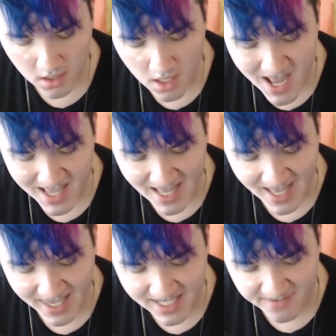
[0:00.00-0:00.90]
I
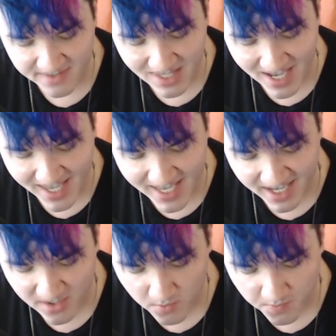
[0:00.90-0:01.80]
kind of like
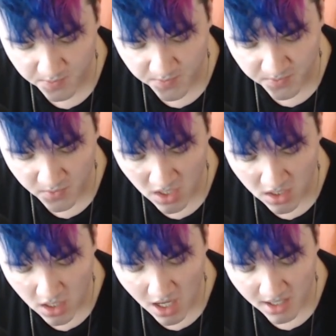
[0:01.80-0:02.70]
it.
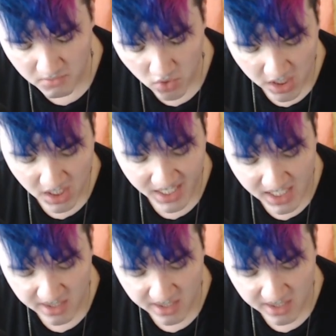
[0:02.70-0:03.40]
I'm really liking the